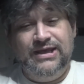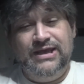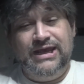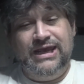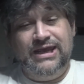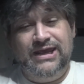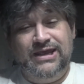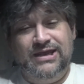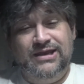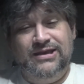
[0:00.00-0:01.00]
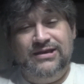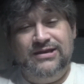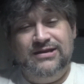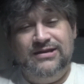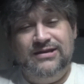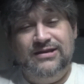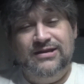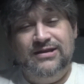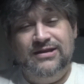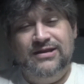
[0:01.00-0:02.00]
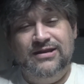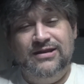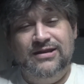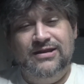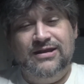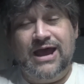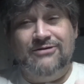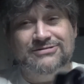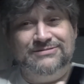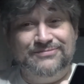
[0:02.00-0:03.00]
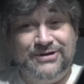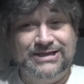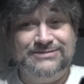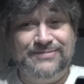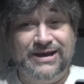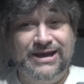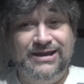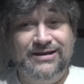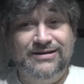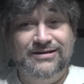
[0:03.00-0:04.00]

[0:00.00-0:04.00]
and I was impressed by it,